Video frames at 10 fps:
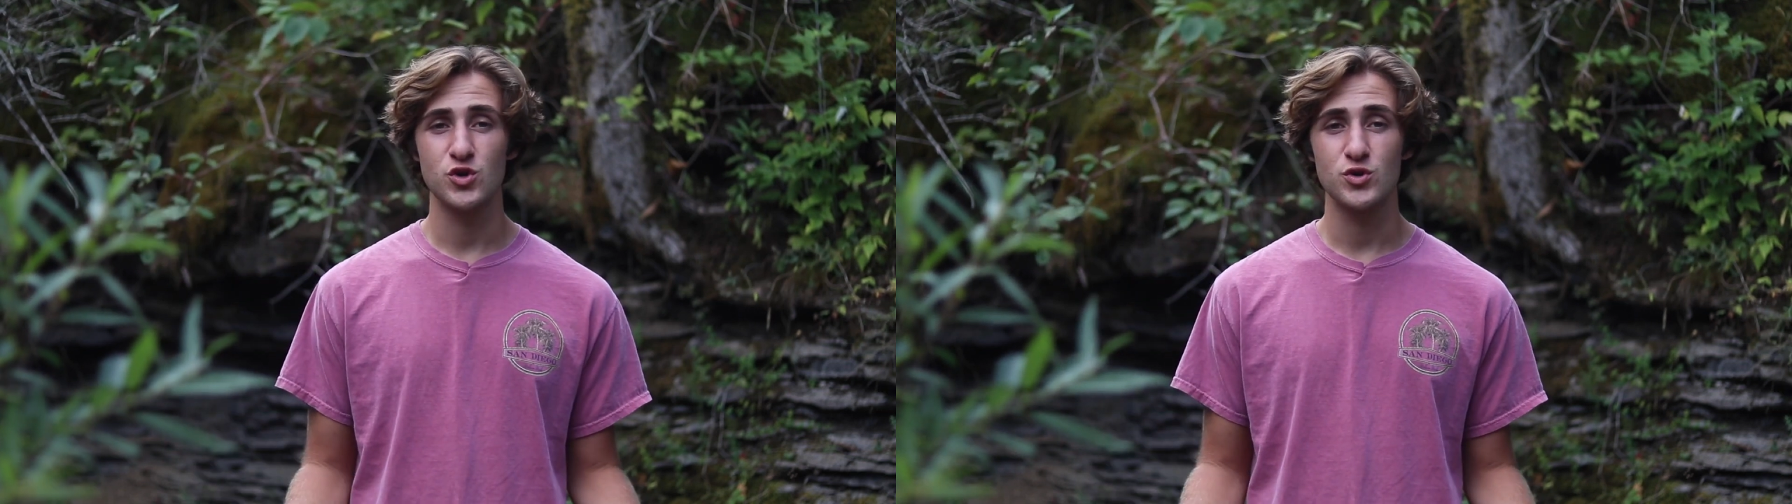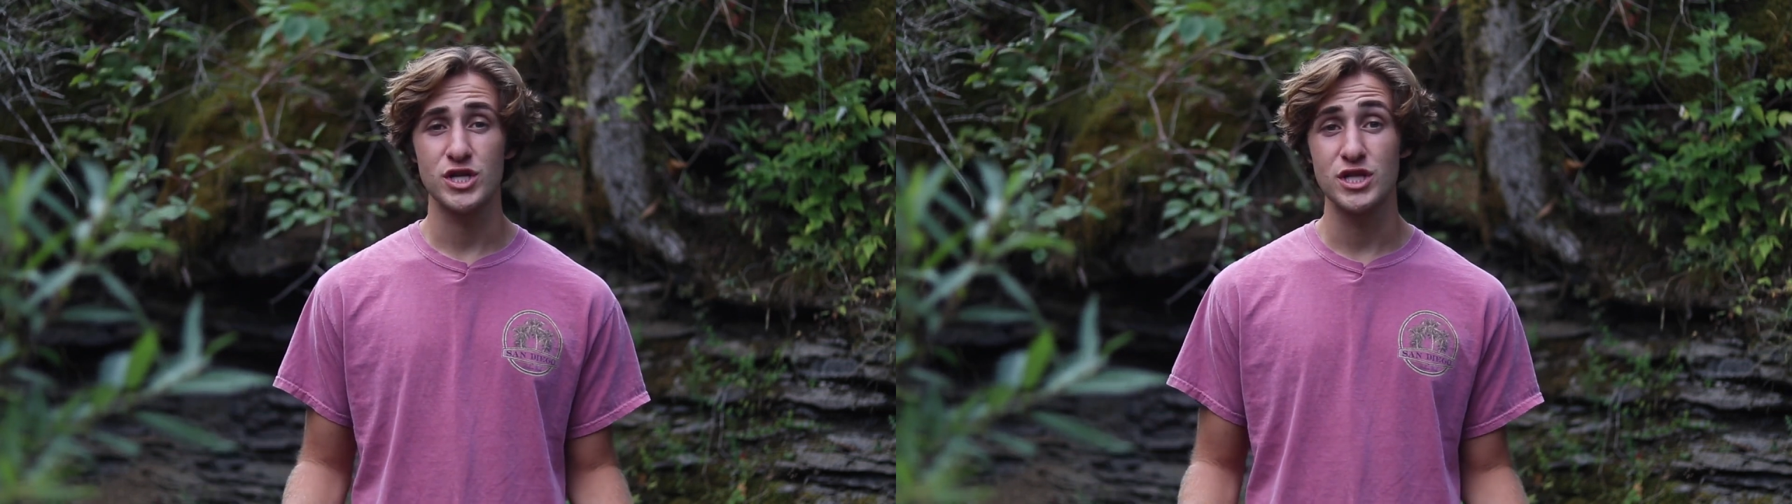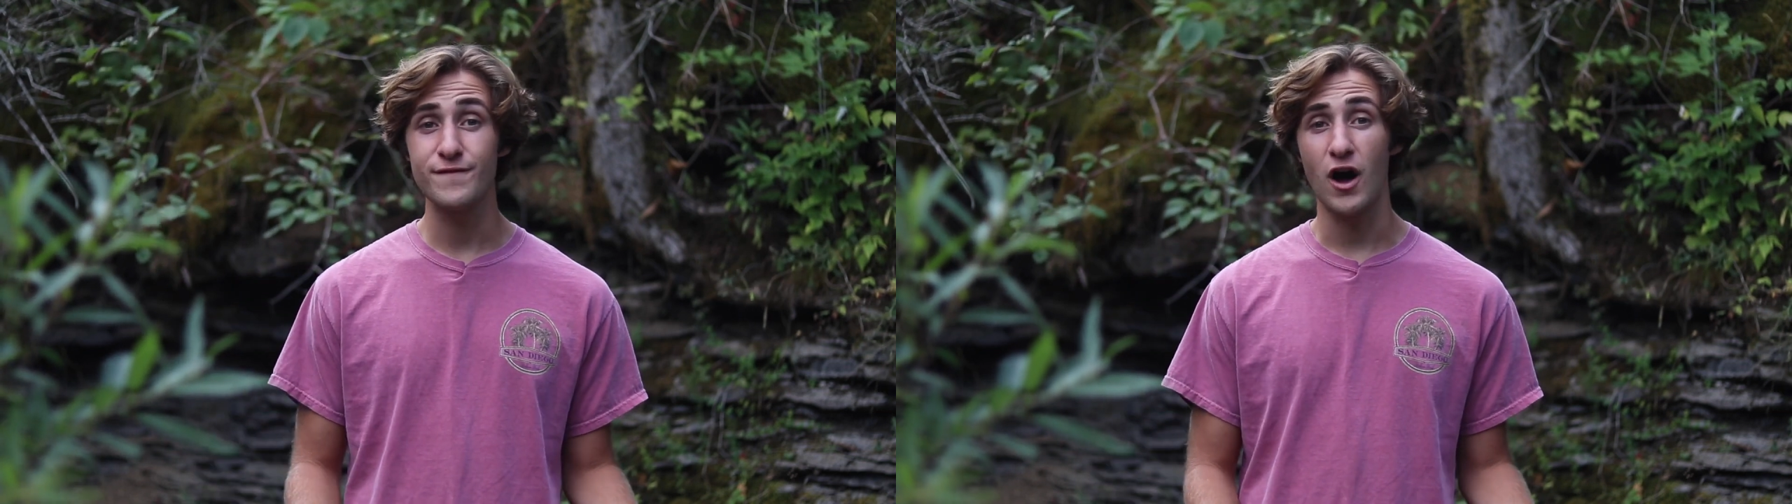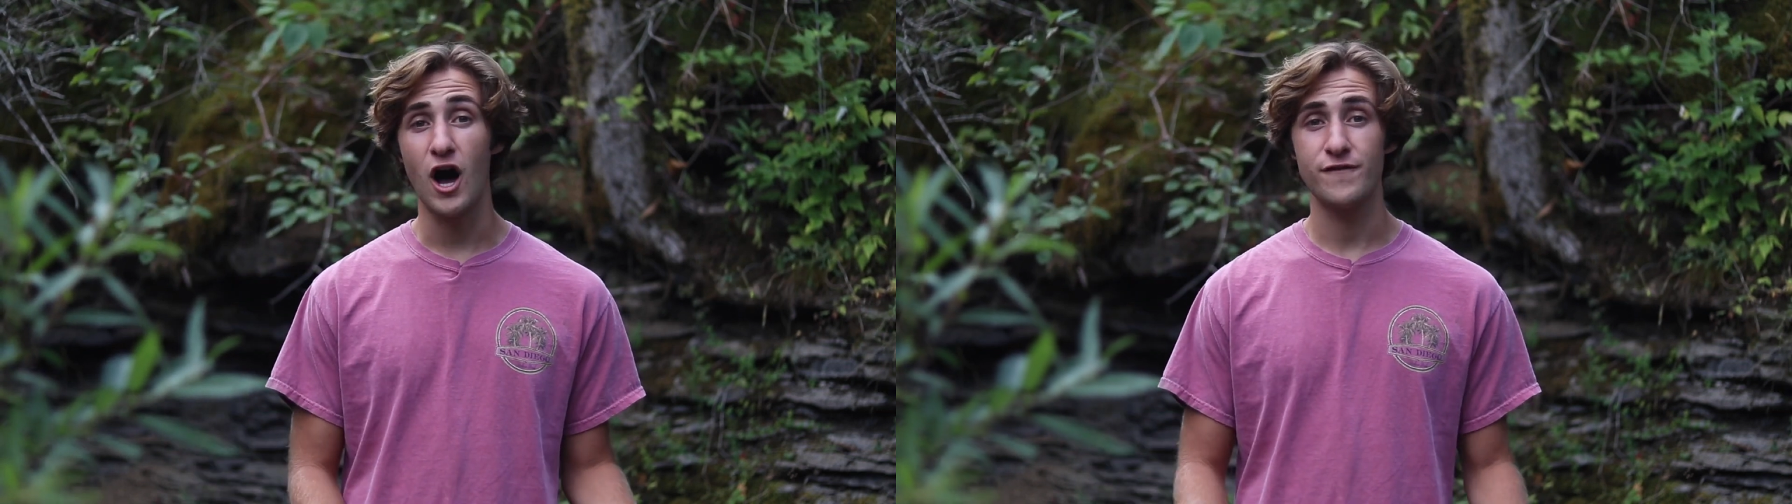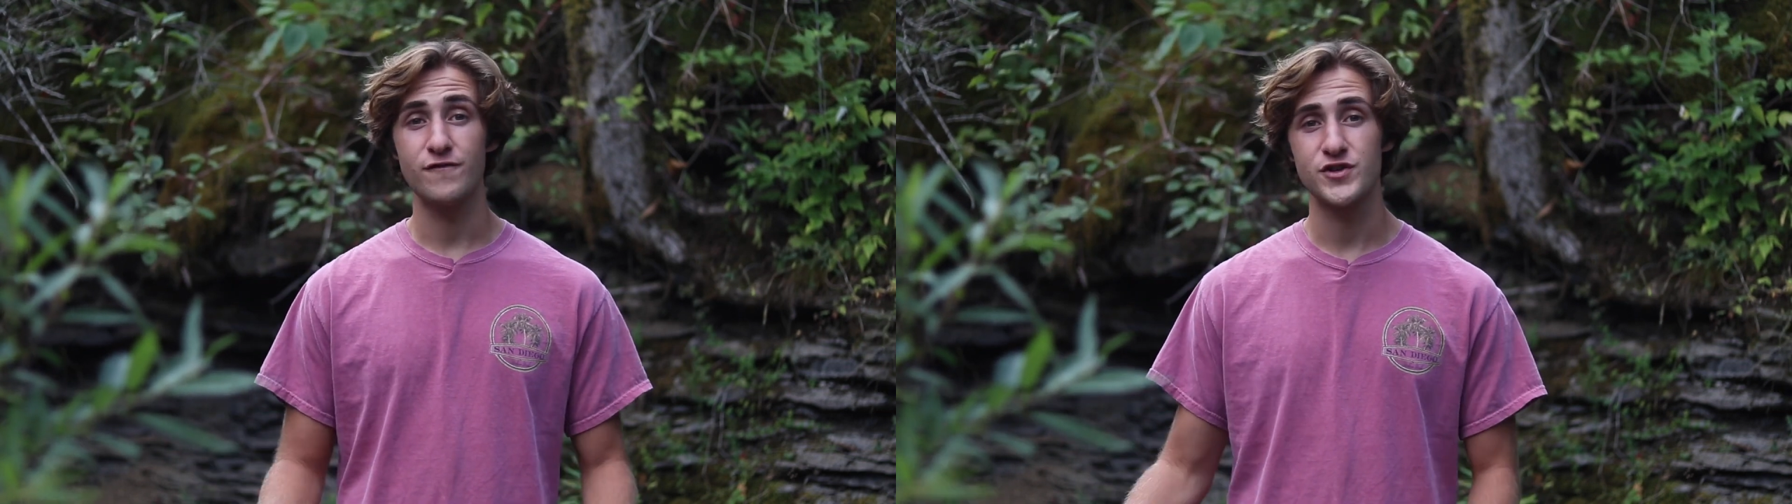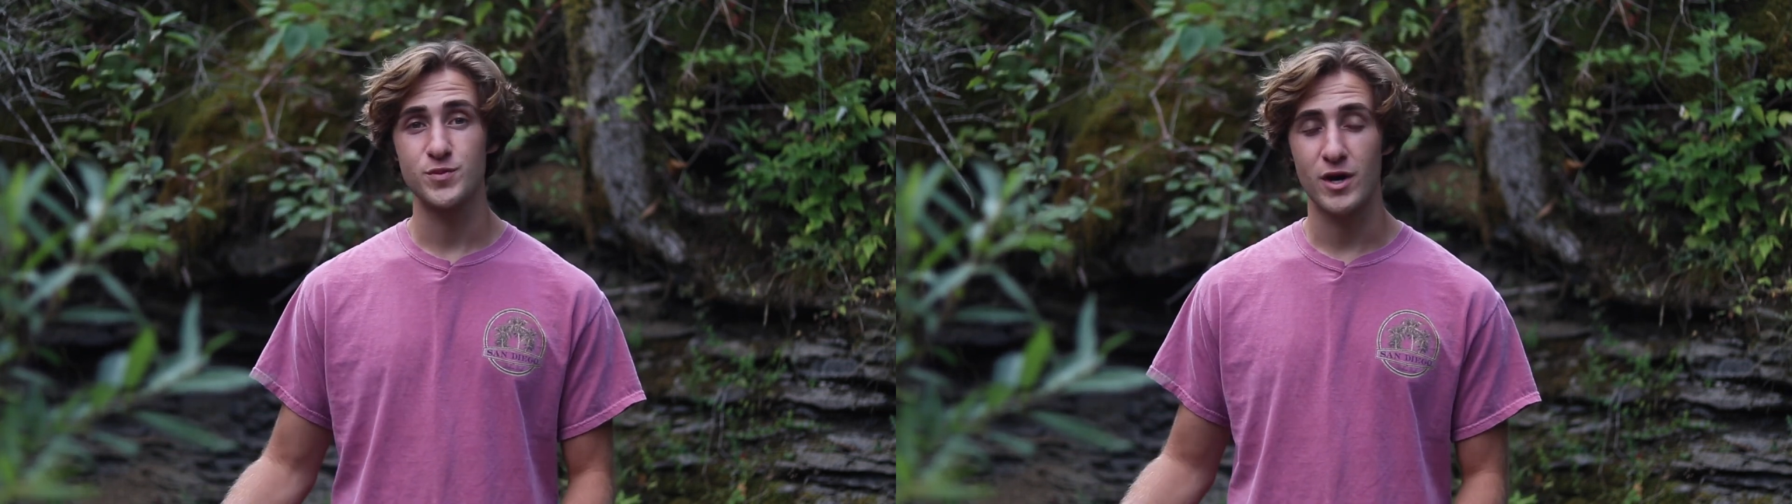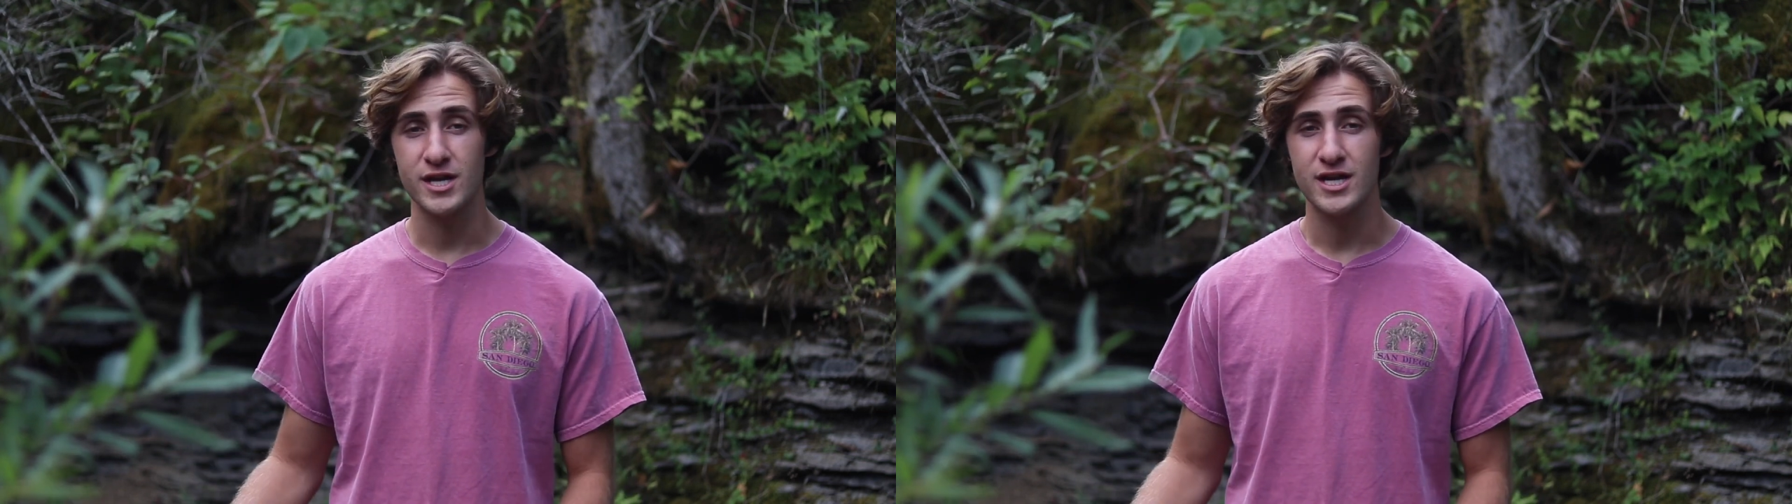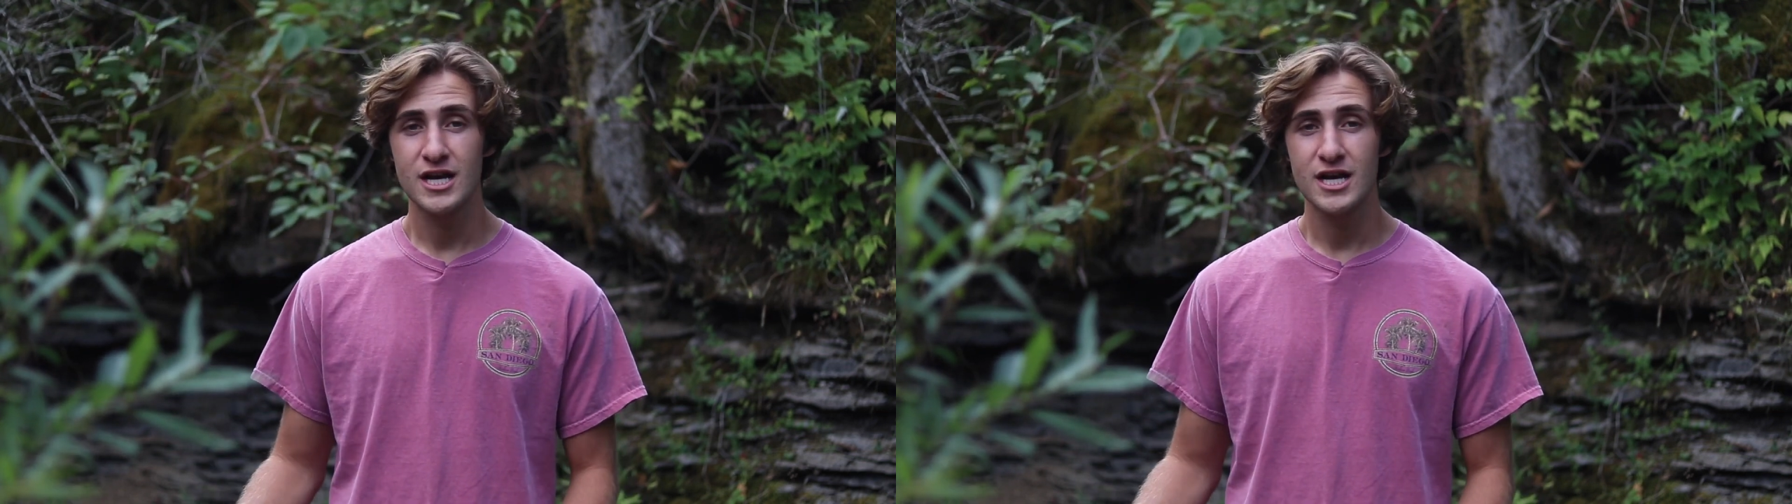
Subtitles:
to live off of this money